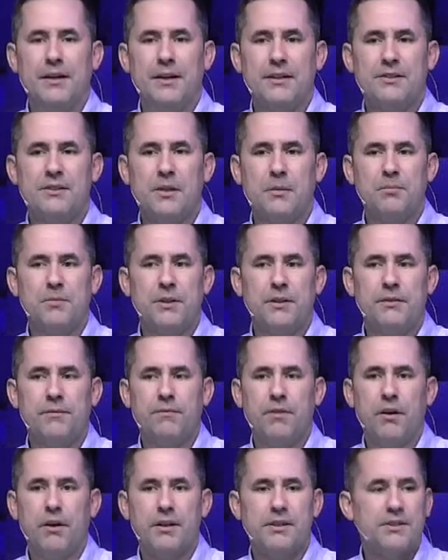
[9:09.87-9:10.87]
Something
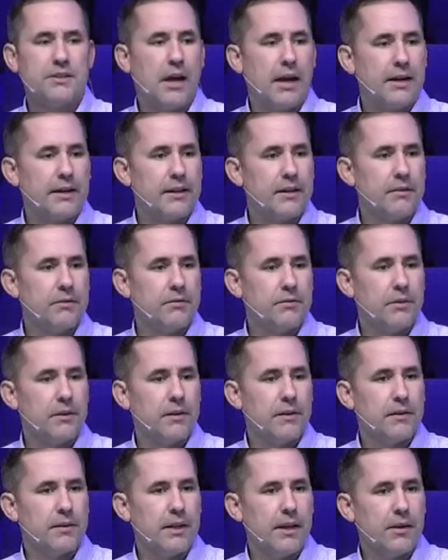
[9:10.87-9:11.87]
very exciting
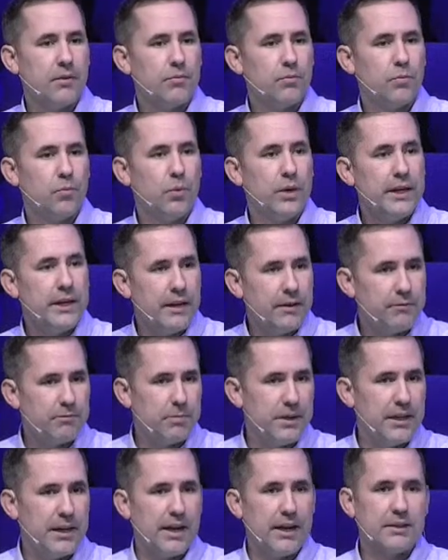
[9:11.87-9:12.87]
that we have
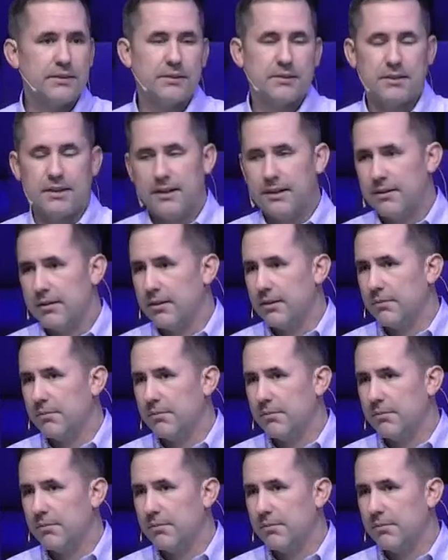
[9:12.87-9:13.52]
been asked, that